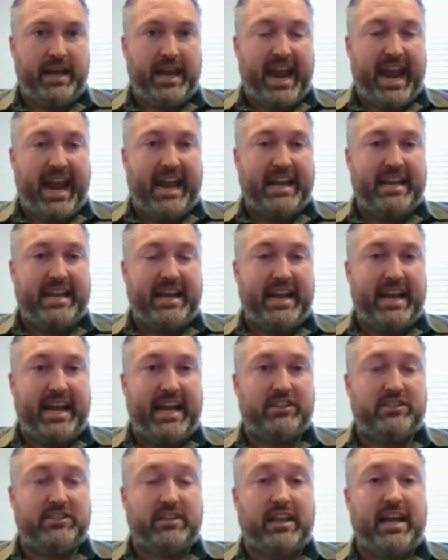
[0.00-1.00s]
And
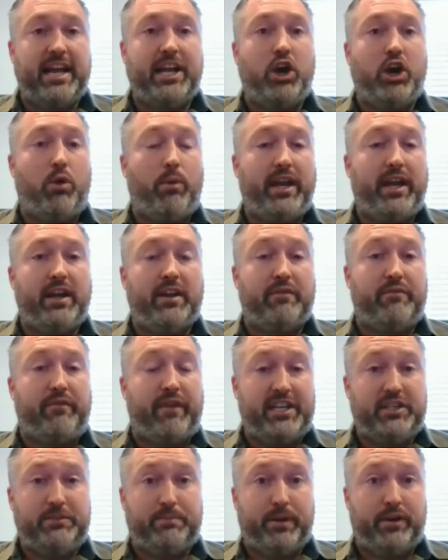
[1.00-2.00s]
it's like going onto
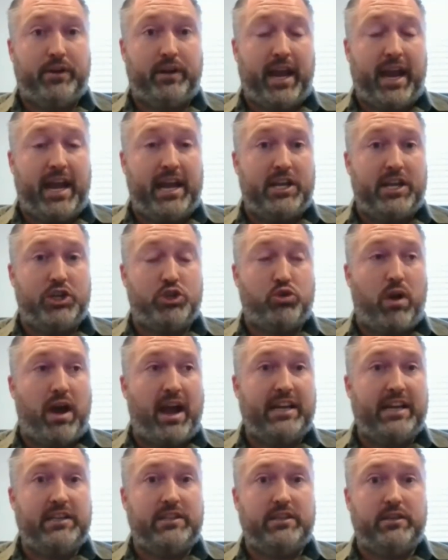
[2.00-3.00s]
Facebook and
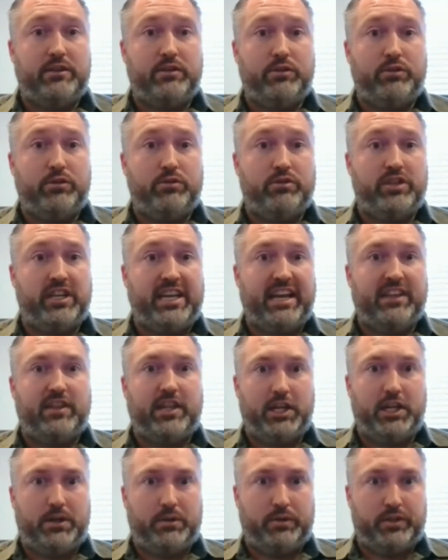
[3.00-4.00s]
trying to get the
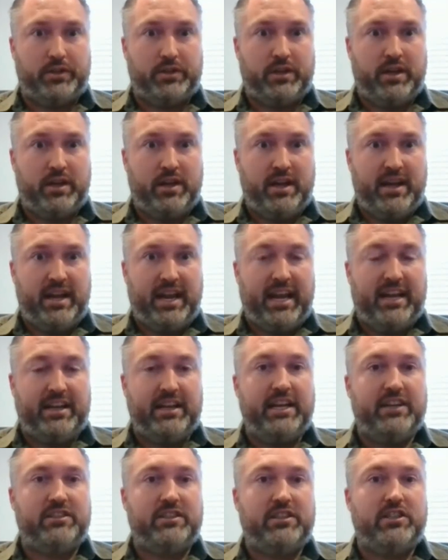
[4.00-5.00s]
news. It
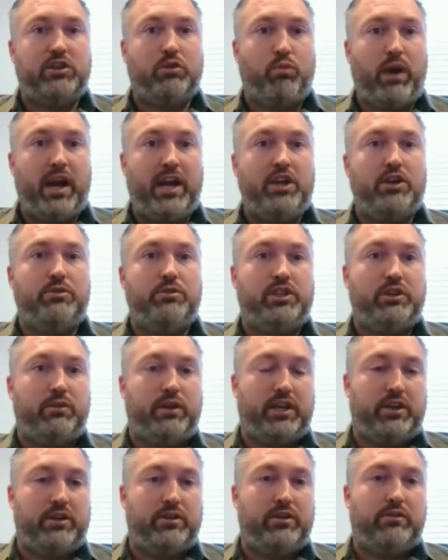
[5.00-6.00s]
isn't the way you do
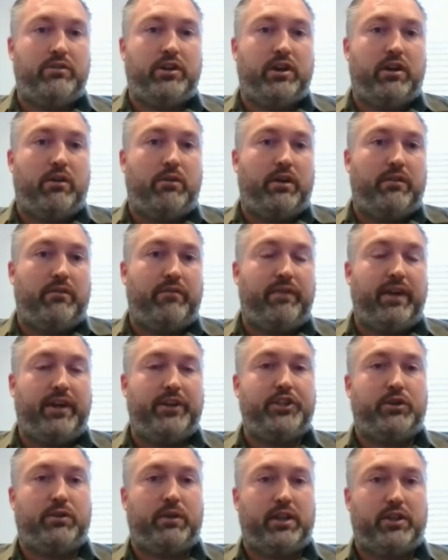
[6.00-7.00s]
it. You don't go and
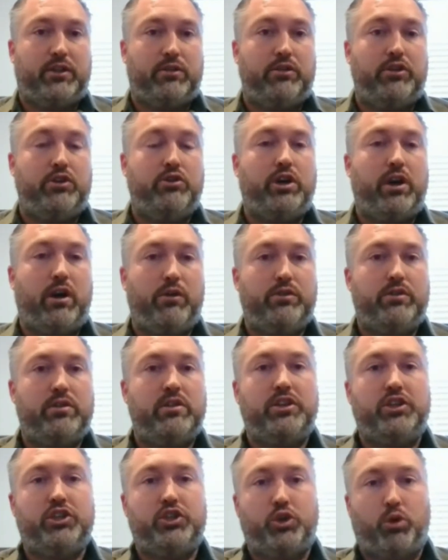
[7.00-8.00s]
filter it through. You go to
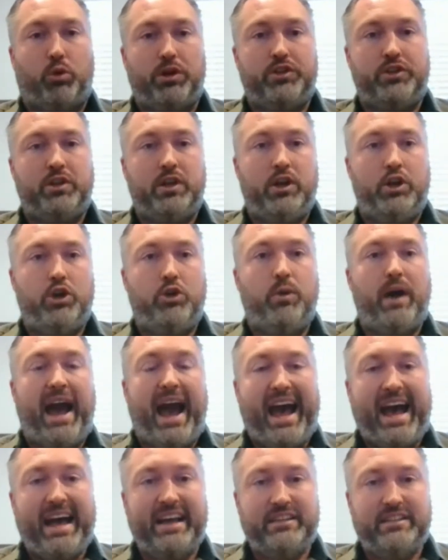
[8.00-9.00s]
the source who
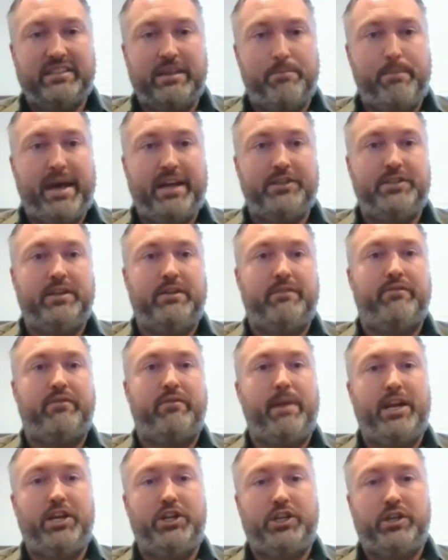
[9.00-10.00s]
has the best
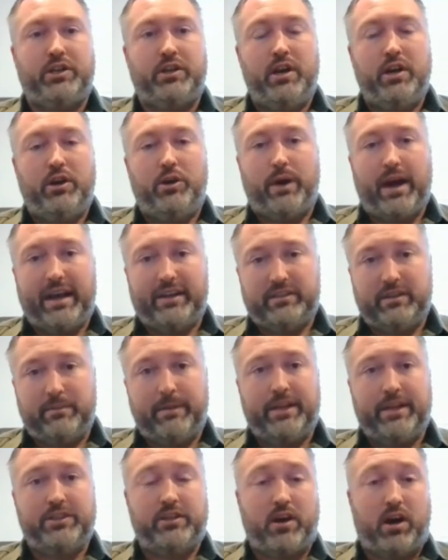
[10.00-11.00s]
information, who has the
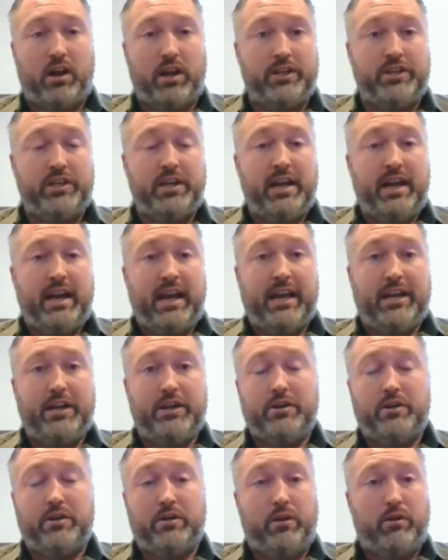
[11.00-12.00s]
best knowledge. And
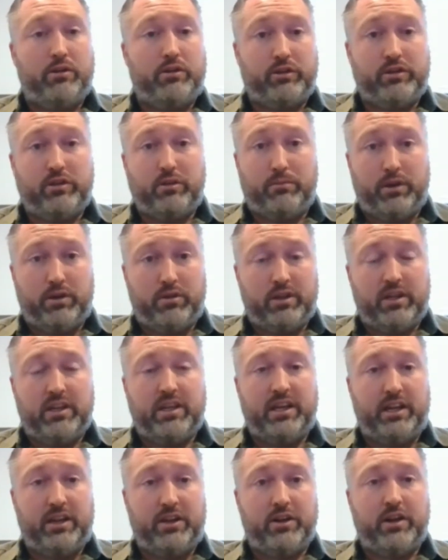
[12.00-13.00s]
in your local
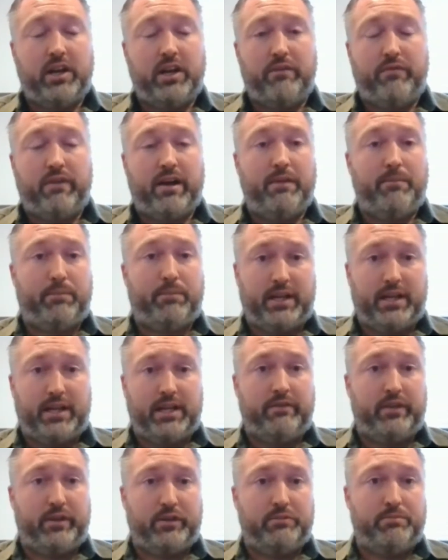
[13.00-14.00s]
community, you're going to find plenty
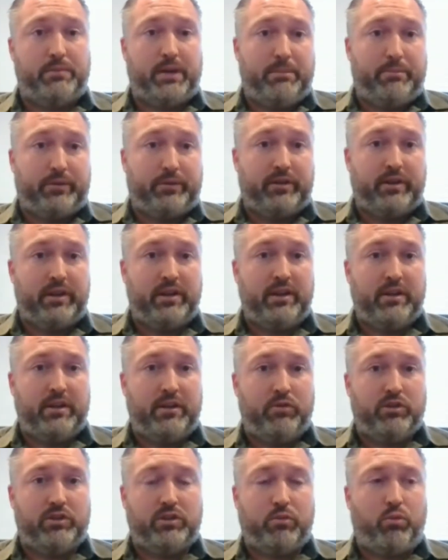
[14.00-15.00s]
of those people.
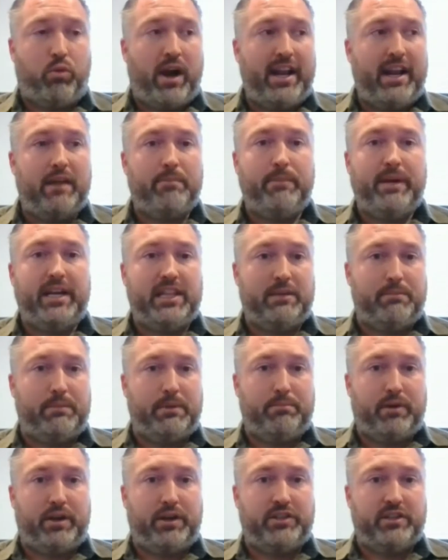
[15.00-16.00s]
So why not meet them
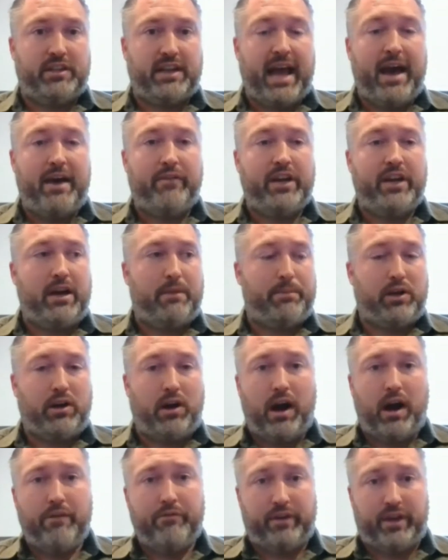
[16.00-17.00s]
in person? Have a cup of
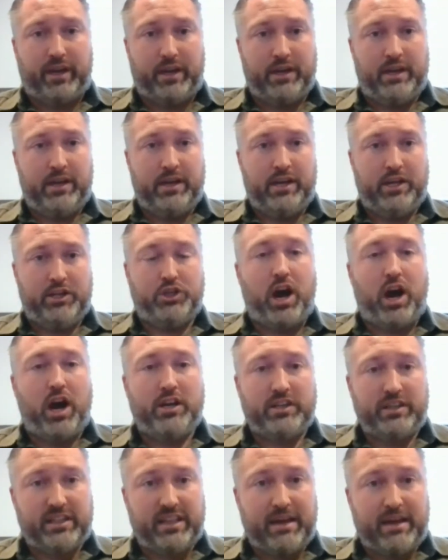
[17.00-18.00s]
coffee.
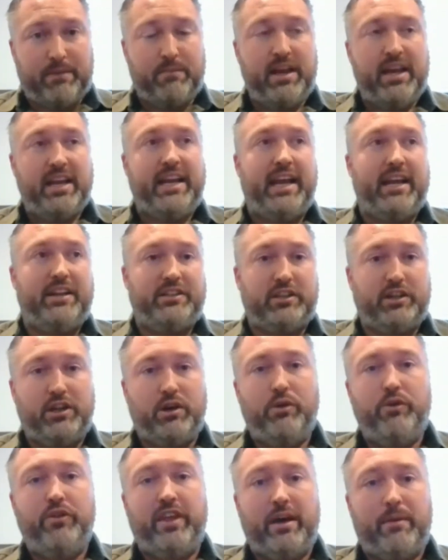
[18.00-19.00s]
Talk to them, get to
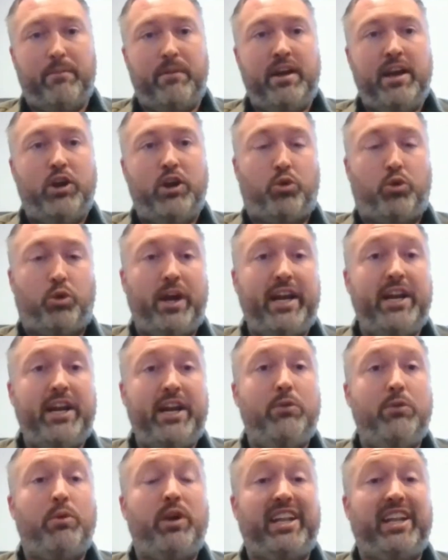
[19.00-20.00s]
know them, create a
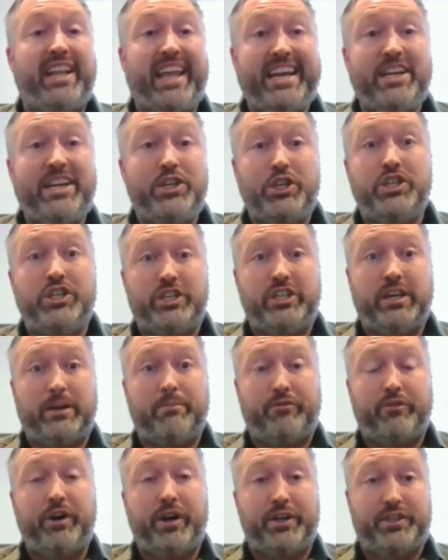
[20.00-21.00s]
relationship
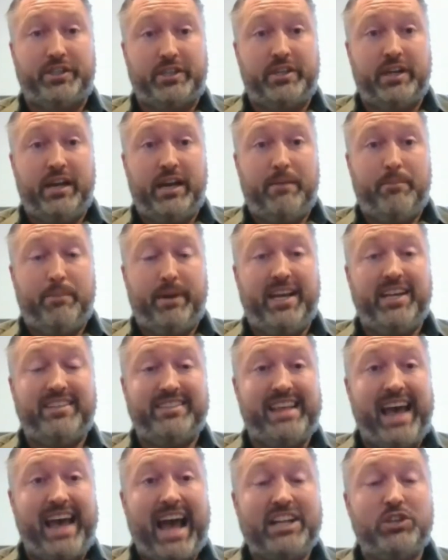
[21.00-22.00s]
first. Because
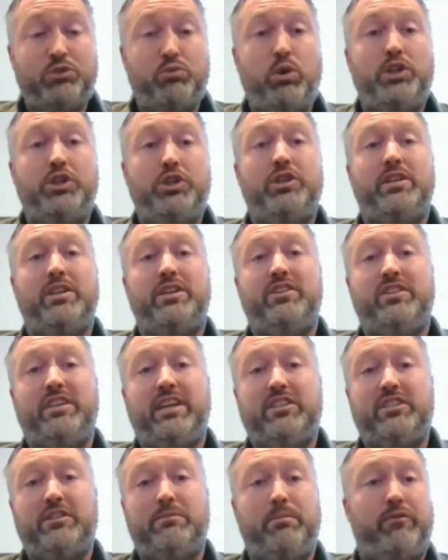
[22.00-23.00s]
that's what should
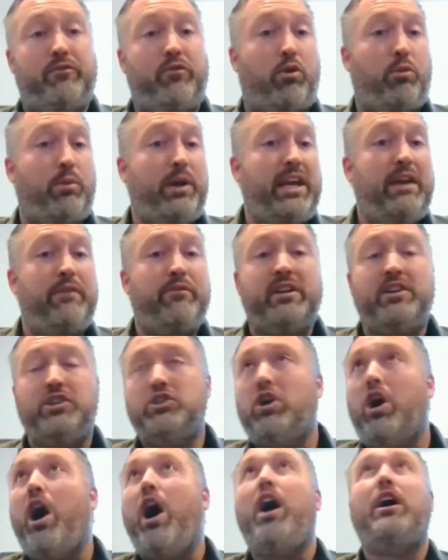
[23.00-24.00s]
exist before we even
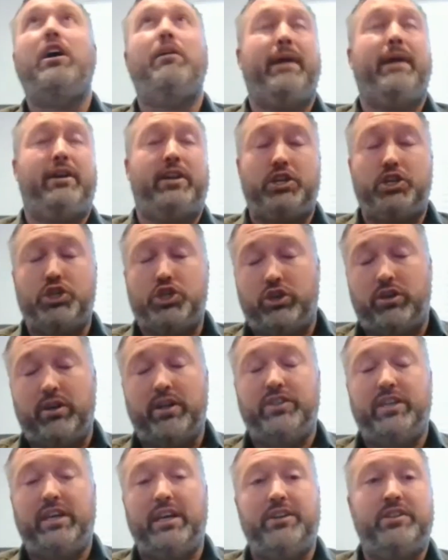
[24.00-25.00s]
talk about
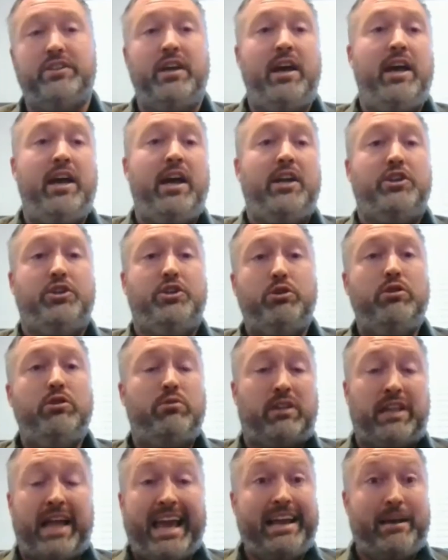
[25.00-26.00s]
insurance is, do you
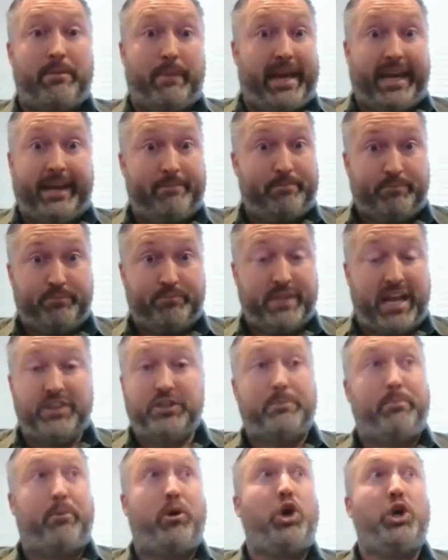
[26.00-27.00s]
like me as
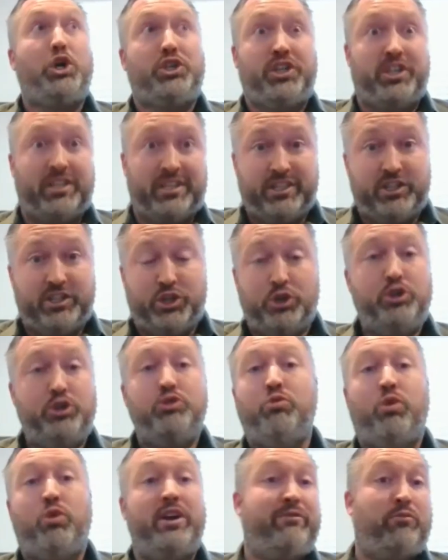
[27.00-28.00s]
a person? Do
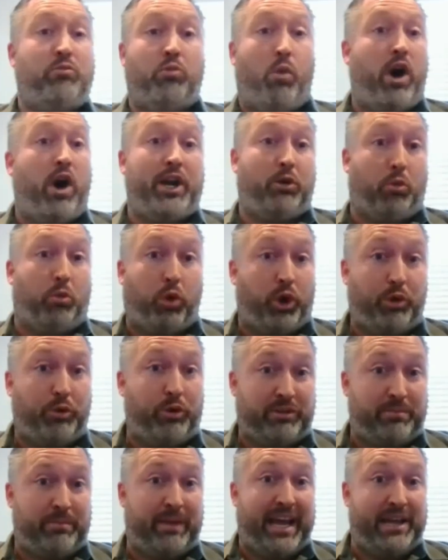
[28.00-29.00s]
you even want to work
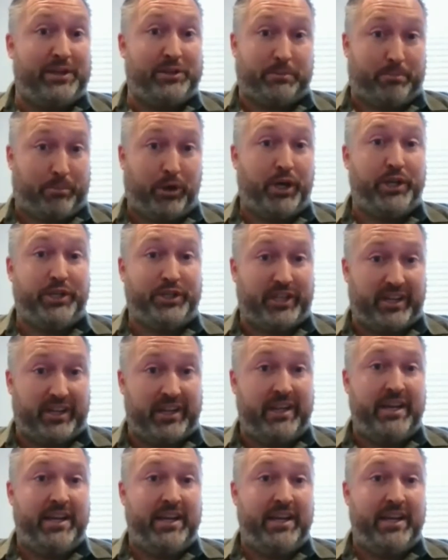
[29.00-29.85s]
with me as a person?